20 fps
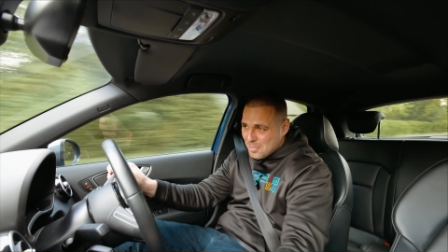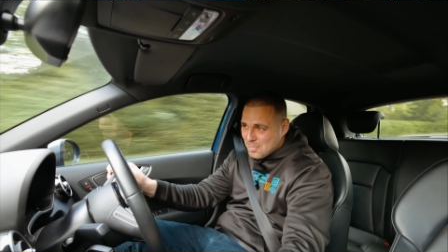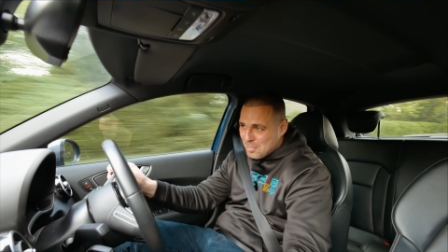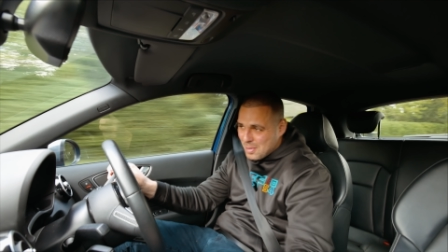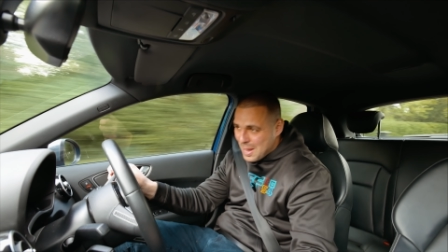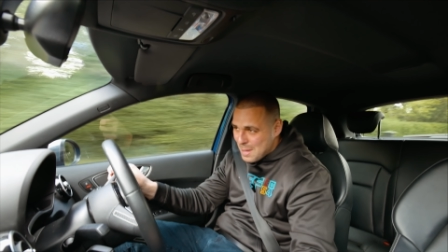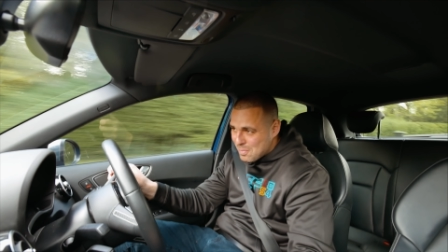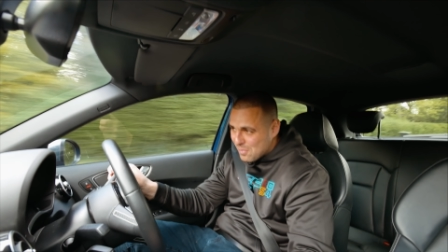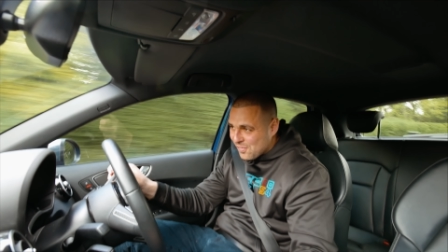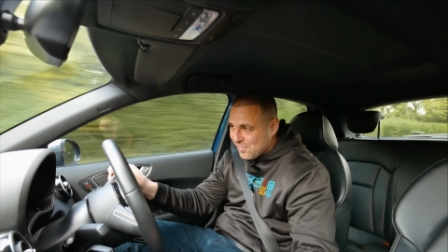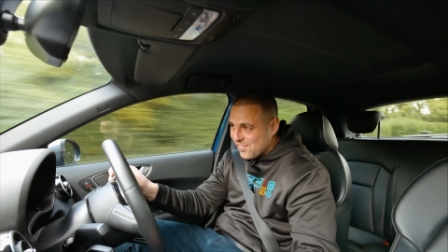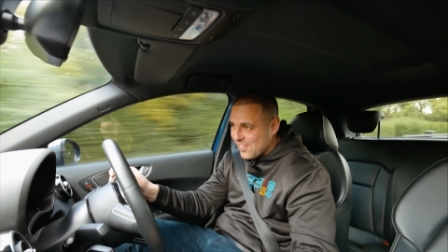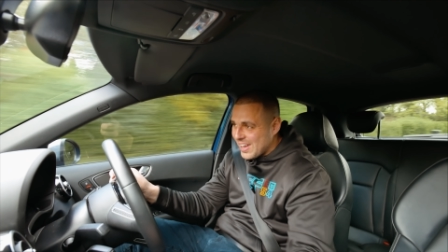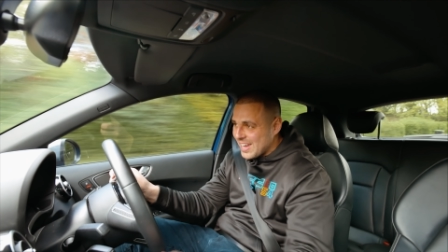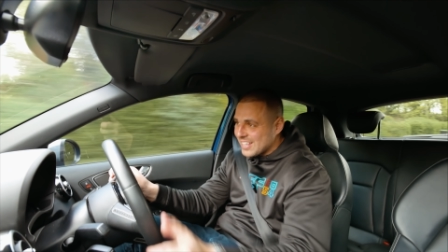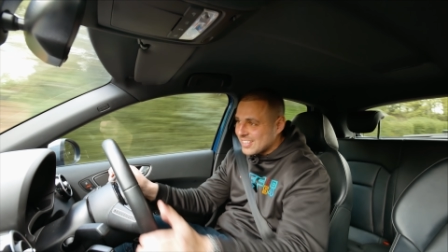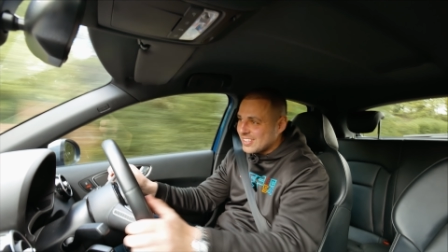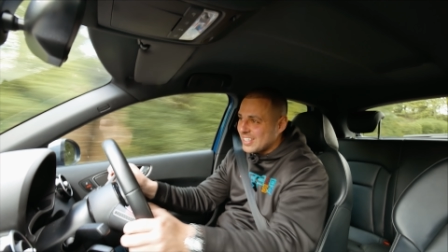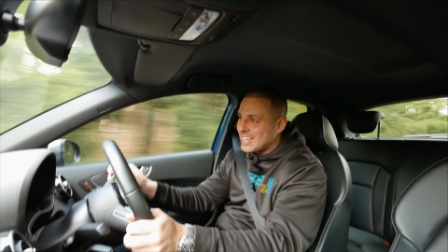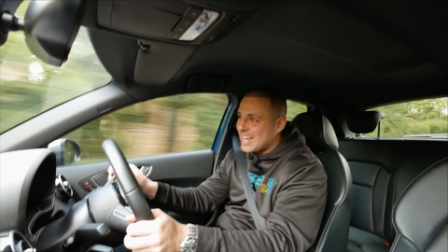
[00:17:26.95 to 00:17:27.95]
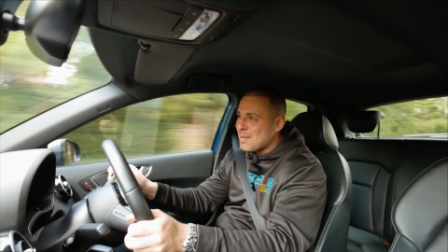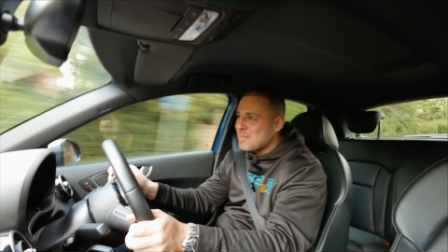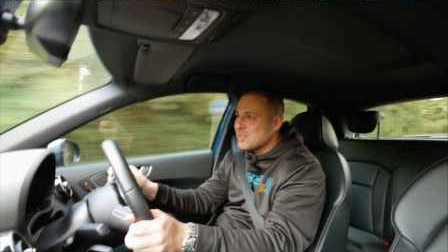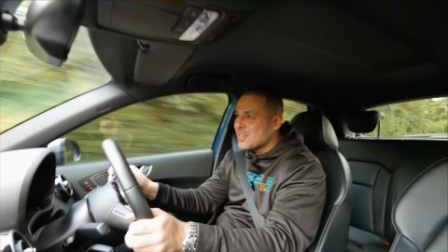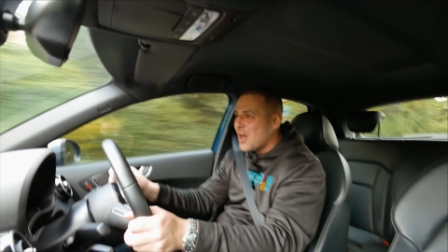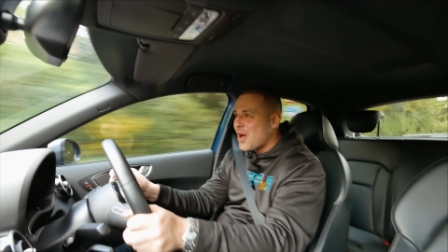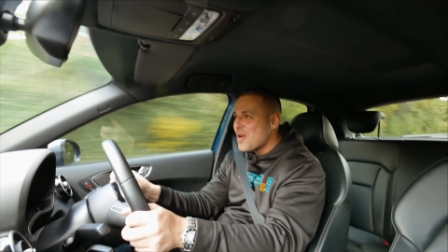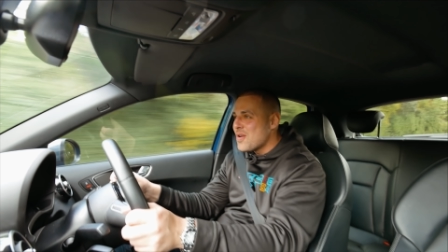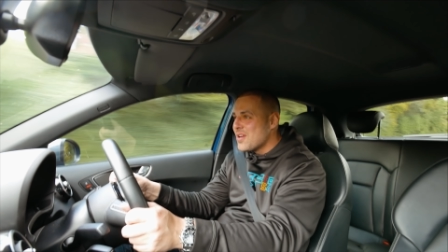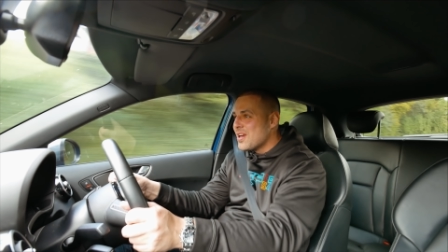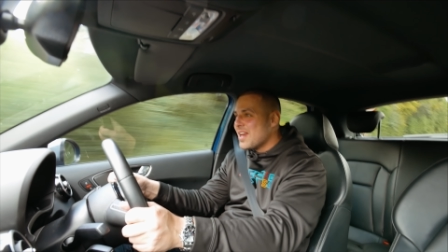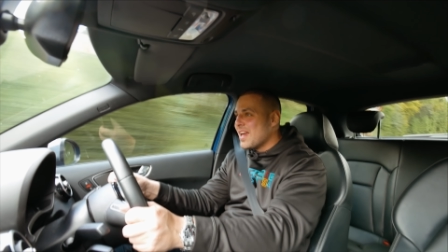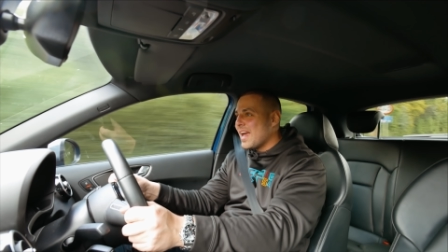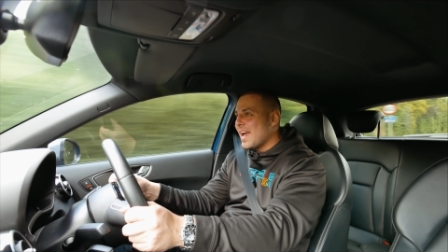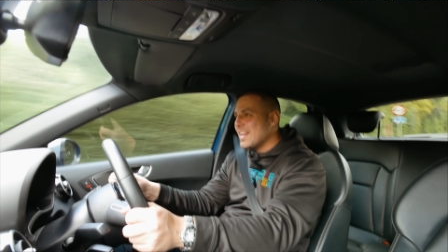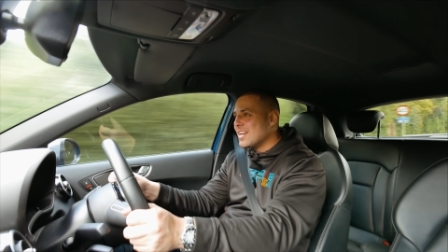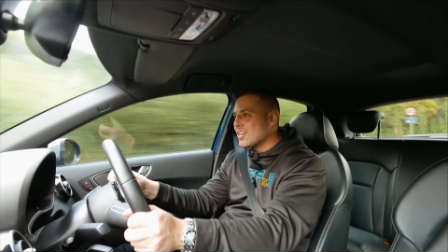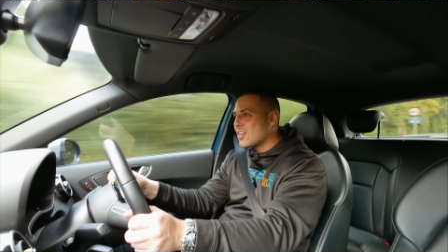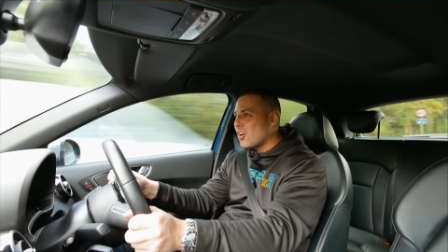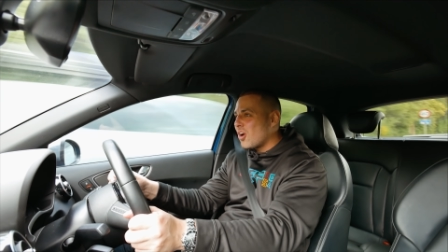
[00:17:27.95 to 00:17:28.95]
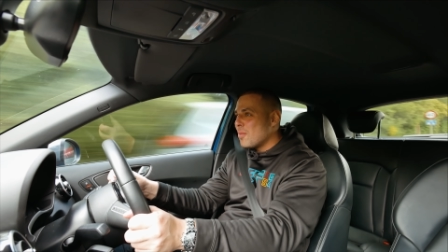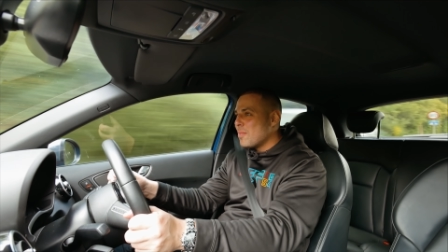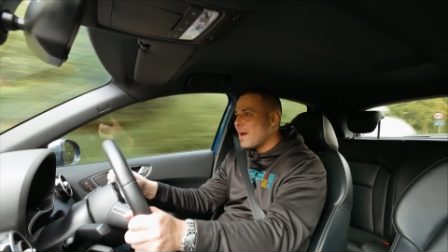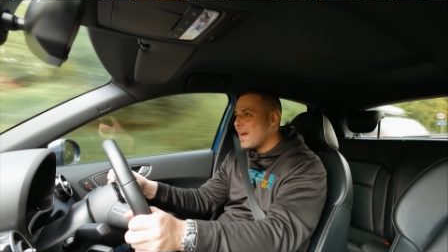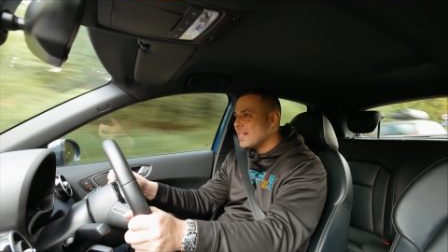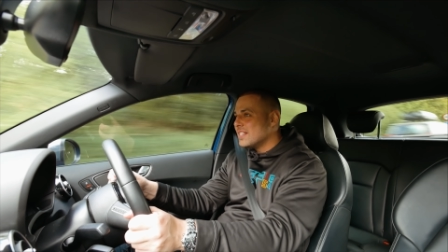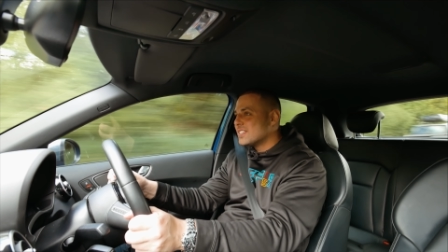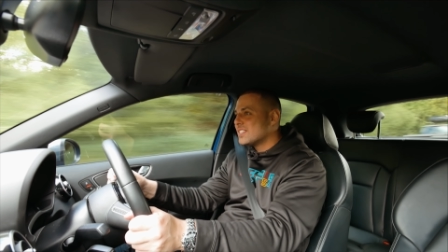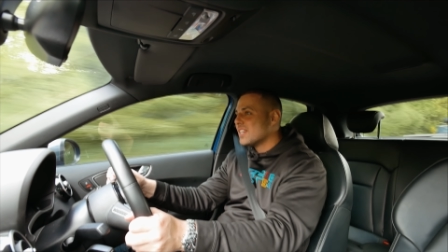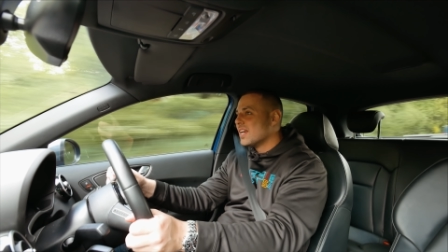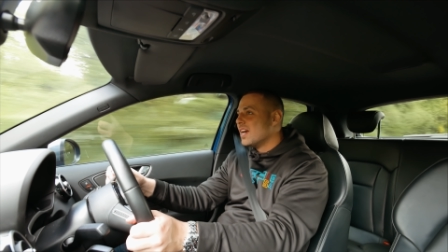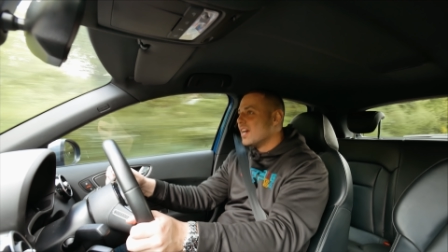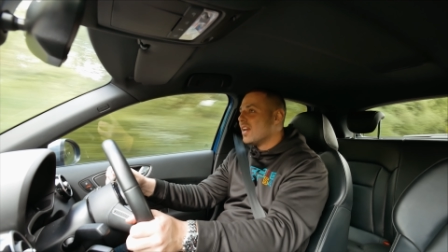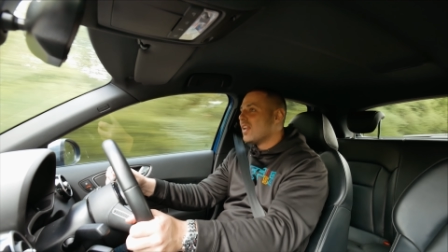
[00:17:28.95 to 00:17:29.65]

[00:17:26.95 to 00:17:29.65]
people think. So let me know in the comments.